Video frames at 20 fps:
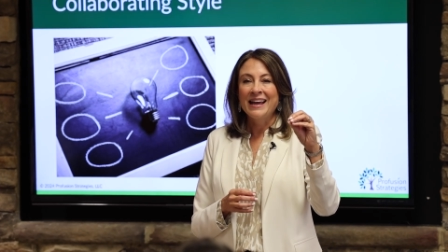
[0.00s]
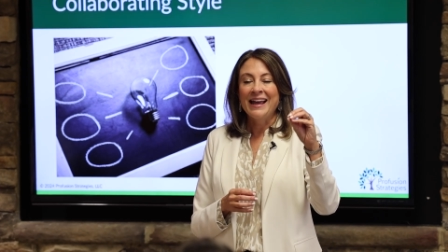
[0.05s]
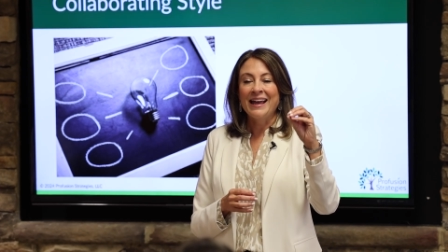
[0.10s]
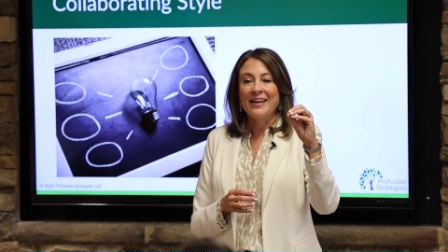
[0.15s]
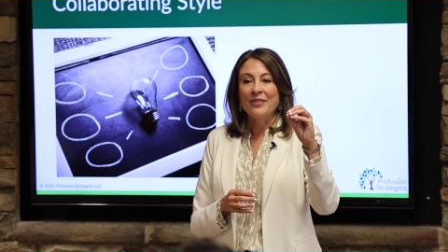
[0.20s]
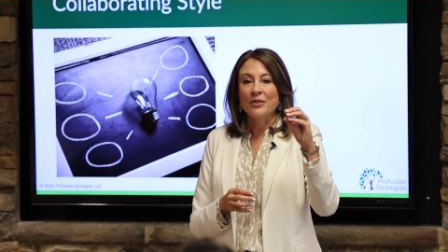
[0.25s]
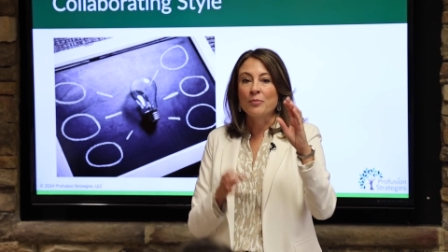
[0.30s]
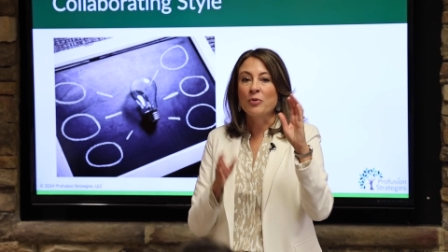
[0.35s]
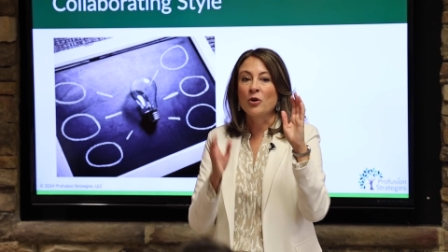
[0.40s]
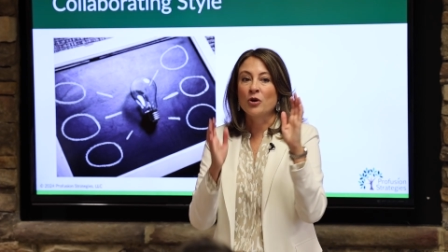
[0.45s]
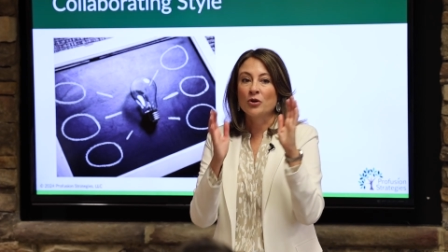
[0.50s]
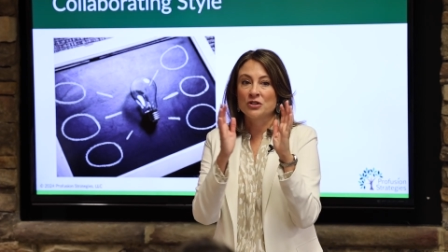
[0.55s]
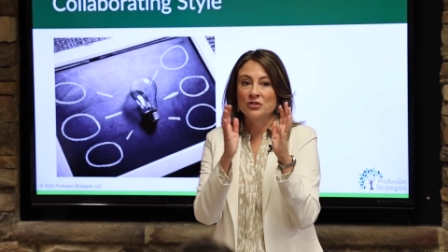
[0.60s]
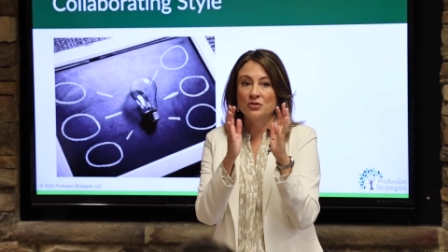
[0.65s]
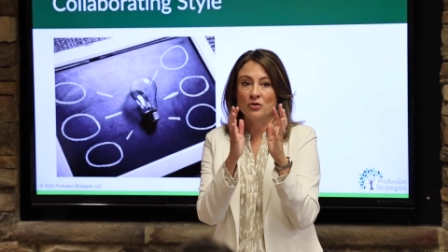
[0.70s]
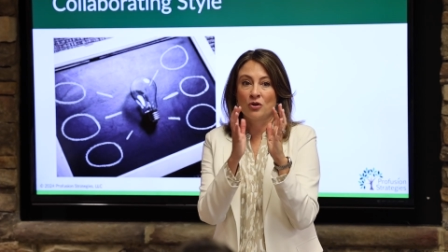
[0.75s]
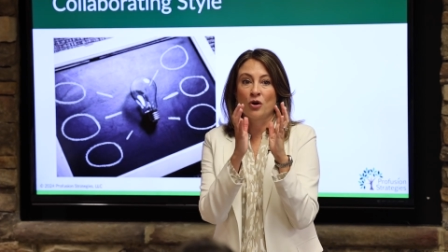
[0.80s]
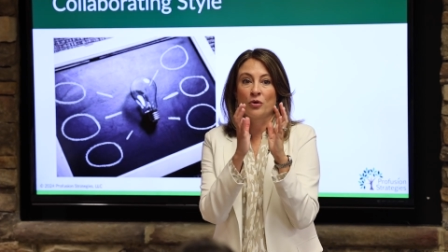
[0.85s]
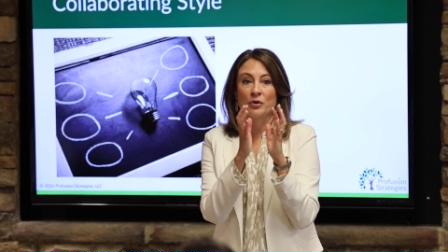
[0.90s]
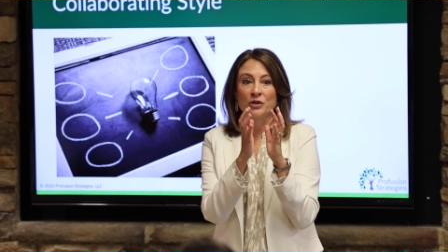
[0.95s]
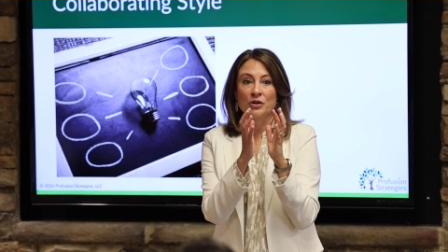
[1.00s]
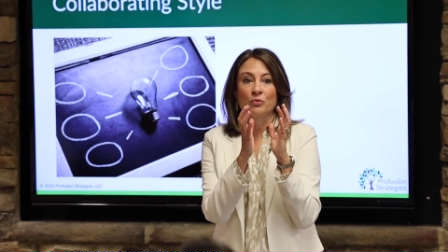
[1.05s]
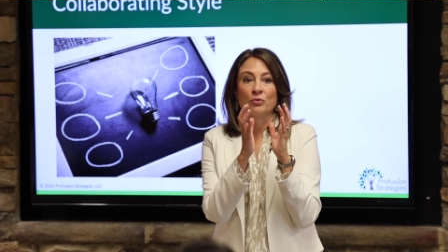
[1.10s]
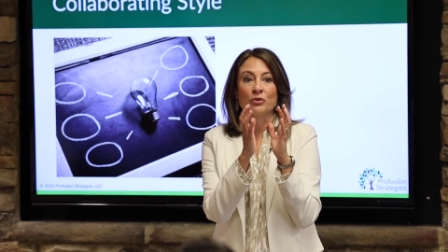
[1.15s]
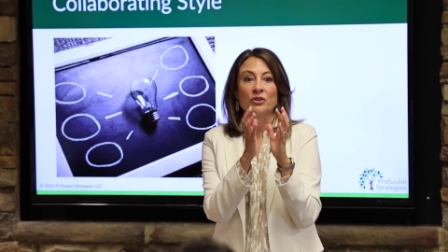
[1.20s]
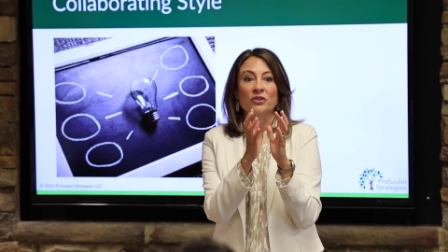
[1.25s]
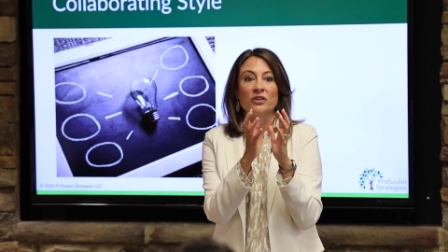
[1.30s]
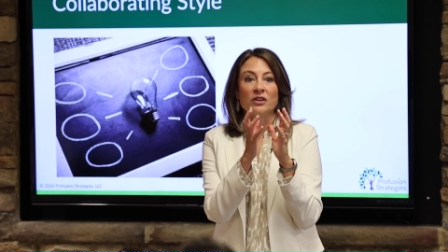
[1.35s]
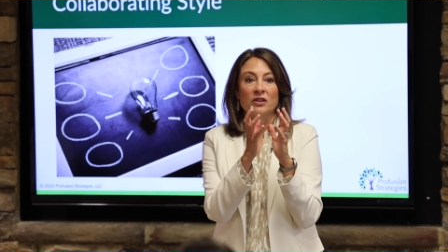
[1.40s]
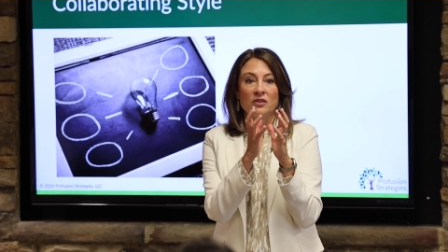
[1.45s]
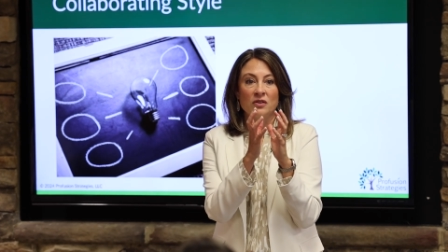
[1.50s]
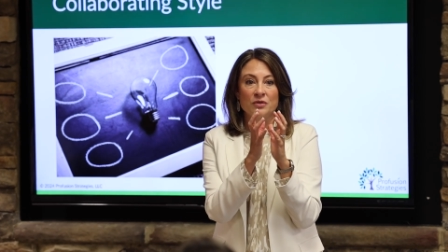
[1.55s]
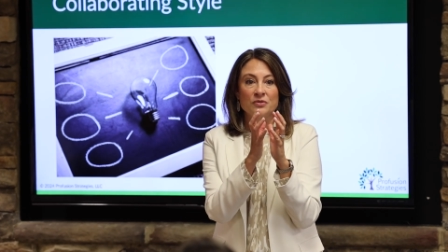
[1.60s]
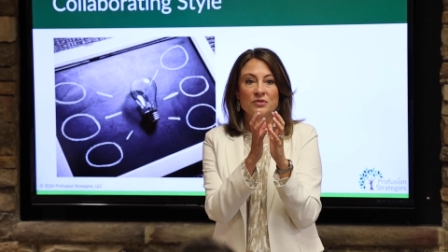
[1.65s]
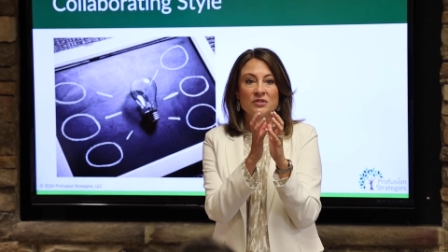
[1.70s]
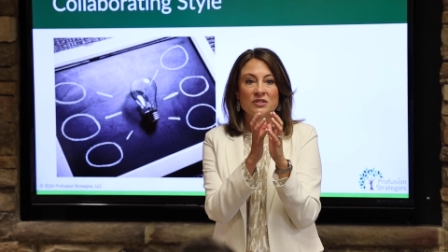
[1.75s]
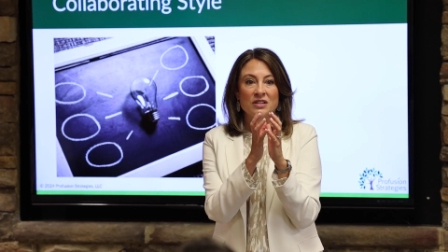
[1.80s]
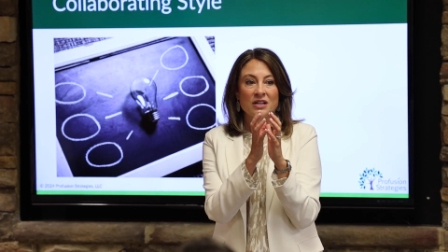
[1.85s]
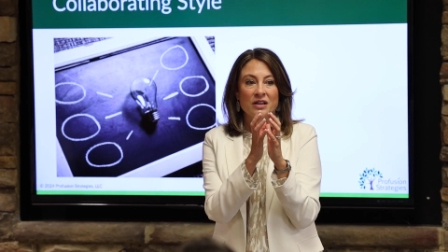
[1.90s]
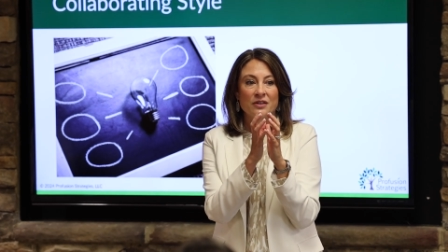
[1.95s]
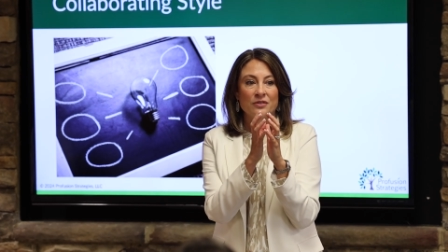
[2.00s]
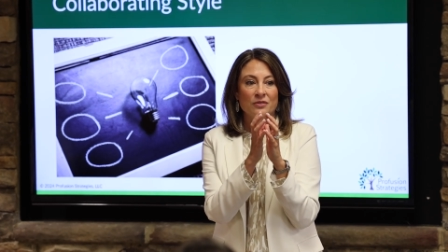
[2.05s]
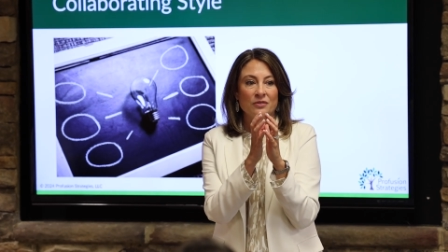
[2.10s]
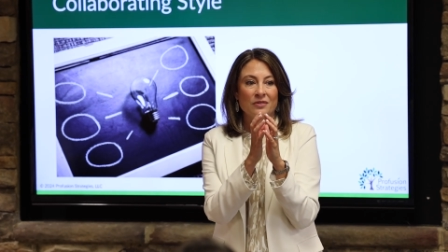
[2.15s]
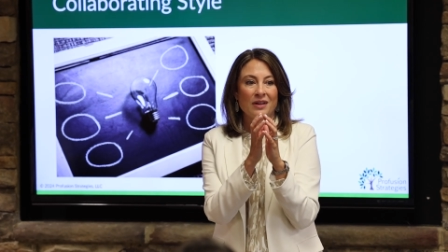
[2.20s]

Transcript: and the parties are already really close together,